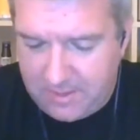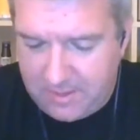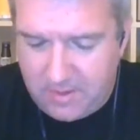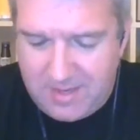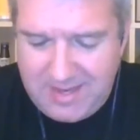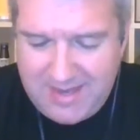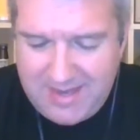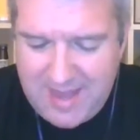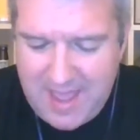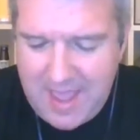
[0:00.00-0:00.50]

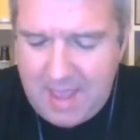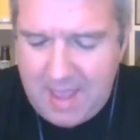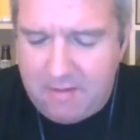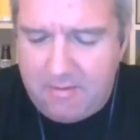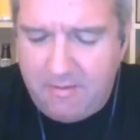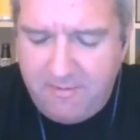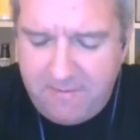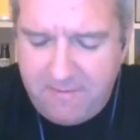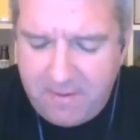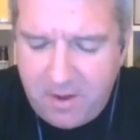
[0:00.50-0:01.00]
Going
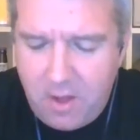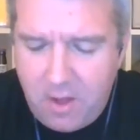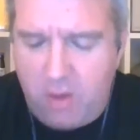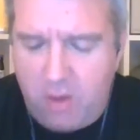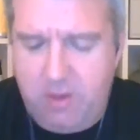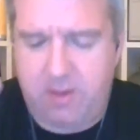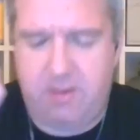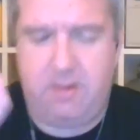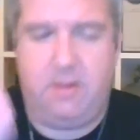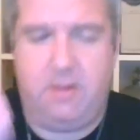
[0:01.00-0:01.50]
DEYA and
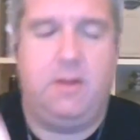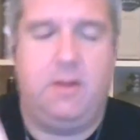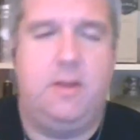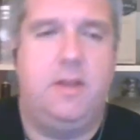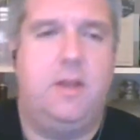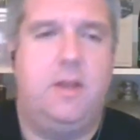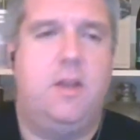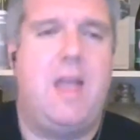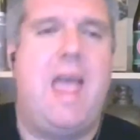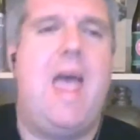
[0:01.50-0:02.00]
Floc.
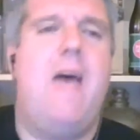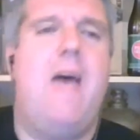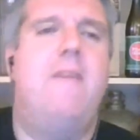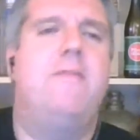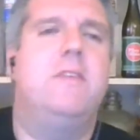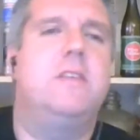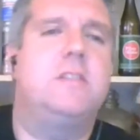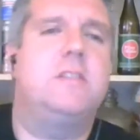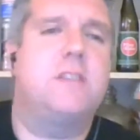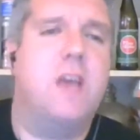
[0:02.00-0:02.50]

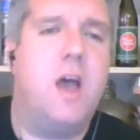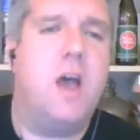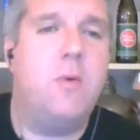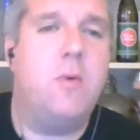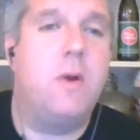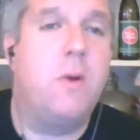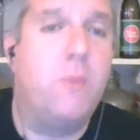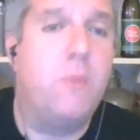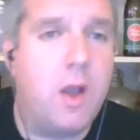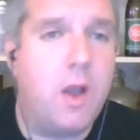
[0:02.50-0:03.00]
Ever
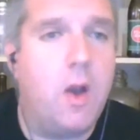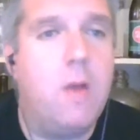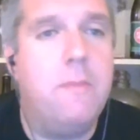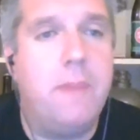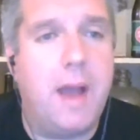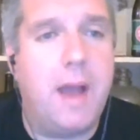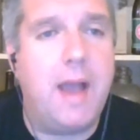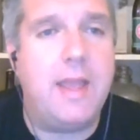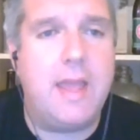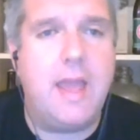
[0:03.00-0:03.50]
so, and we're
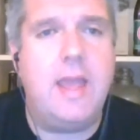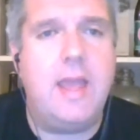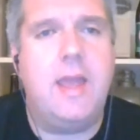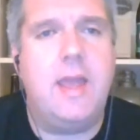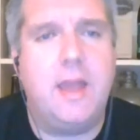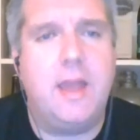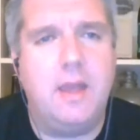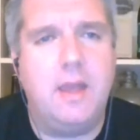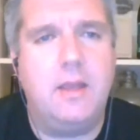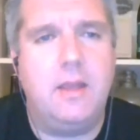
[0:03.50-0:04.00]
going back. Yeah,
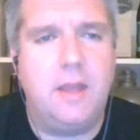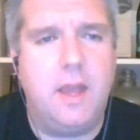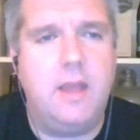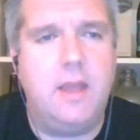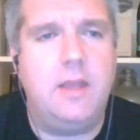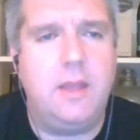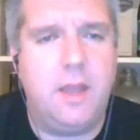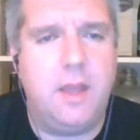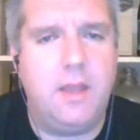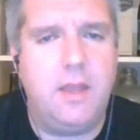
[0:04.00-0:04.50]
yeah, yeah, yeah,
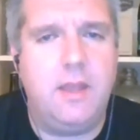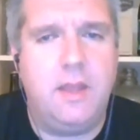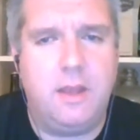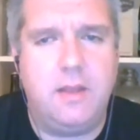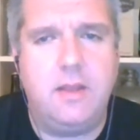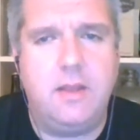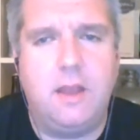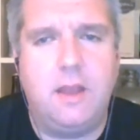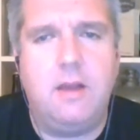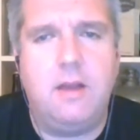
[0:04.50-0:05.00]
yeah, yeah.
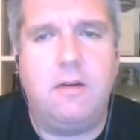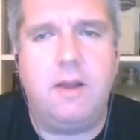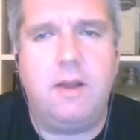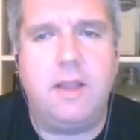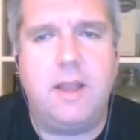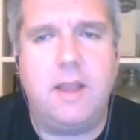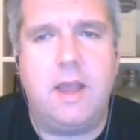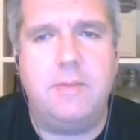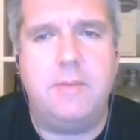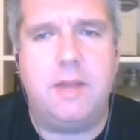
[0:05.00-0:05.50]
All
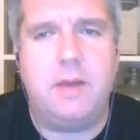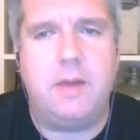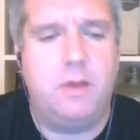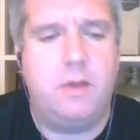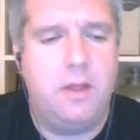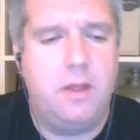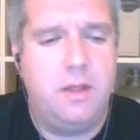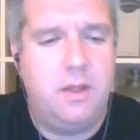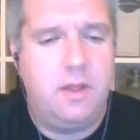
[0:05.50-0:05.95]
right, calm down.